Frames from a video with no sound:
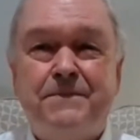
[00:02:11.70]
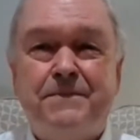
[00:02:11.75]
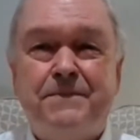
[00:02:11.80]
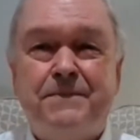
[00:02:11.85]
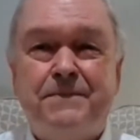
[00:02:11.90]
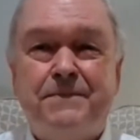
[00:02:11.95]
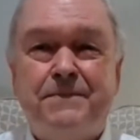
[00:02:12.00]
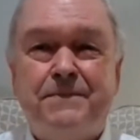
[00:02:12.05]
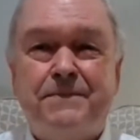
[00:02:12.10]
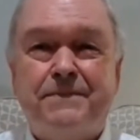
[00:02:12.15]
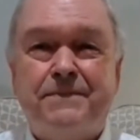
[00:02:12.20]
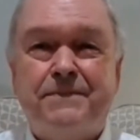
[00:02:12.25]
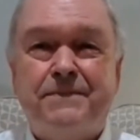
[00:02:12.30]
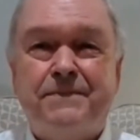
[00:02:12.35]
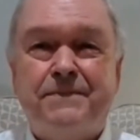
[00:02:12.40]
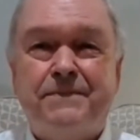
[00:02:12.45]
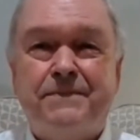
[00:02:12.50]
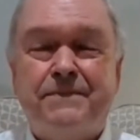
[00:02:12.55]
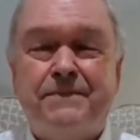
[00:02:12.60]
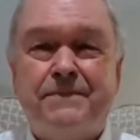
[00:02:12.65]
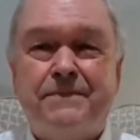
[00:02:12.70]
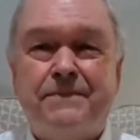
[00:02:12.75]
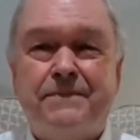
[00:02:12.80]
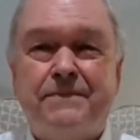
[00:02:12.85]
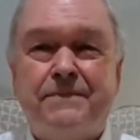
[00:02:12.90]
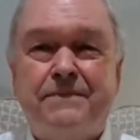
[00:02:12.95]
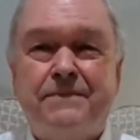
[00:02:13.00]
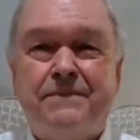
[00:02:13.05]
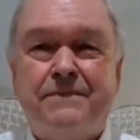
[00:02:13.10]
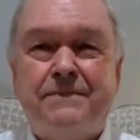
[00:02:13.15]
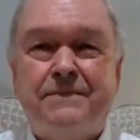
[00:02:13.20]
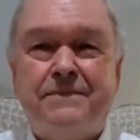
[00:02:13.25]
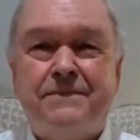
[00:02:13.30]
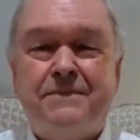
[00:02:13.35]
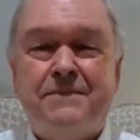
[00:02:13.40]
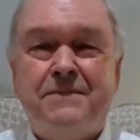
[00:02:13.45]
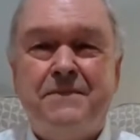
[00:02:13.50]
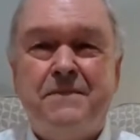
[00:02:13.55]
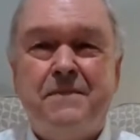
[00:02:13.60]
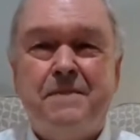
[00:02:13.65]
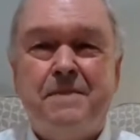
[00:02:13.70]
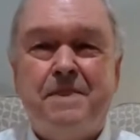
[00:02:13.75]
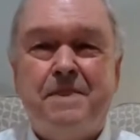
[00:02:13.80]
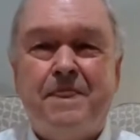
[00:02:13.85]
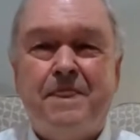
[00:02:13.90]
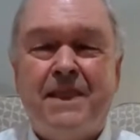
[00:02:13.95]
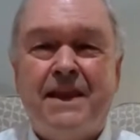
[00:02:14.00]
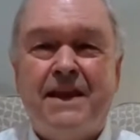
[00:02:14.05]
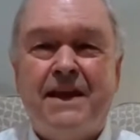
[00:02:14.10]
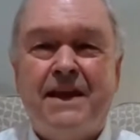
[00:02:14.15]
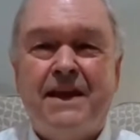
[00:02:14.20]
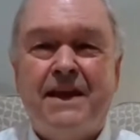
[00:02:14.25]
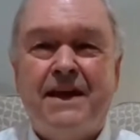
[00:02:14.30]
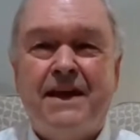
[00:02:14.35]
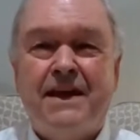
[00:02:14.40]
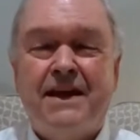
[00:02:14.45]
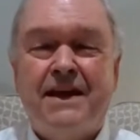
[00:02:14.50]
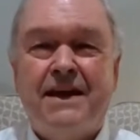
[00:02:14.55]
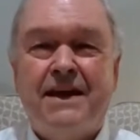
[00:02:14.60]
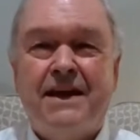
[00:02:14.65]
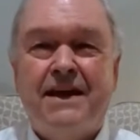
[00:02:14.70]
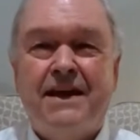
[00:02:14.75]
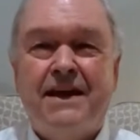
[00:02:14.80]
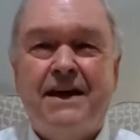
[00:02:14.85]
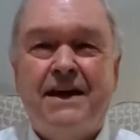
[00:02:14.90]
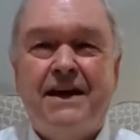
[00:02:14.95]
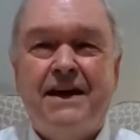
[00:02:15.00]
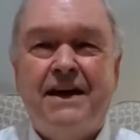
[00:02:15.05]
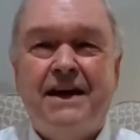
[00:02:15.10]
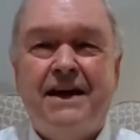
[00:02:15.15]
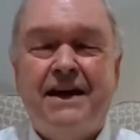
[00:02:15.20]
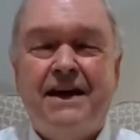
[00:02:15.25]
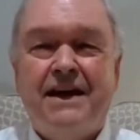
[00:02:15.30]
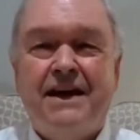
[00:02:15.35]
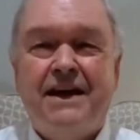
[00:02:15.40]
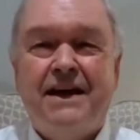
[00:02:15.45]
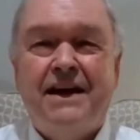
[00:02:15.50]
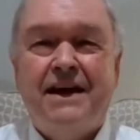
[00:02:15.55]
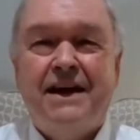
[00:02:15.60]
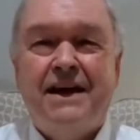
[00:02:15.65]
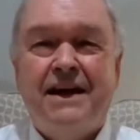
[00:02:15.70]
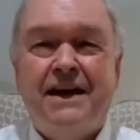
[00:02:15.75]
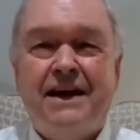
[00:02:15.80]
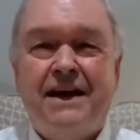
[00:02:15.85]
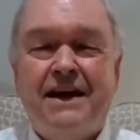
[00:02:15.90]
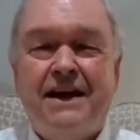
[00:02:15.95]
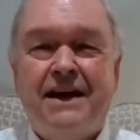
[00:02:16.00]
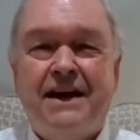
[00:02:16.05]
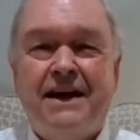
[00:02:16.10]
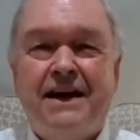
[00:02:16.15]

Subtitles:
(silence)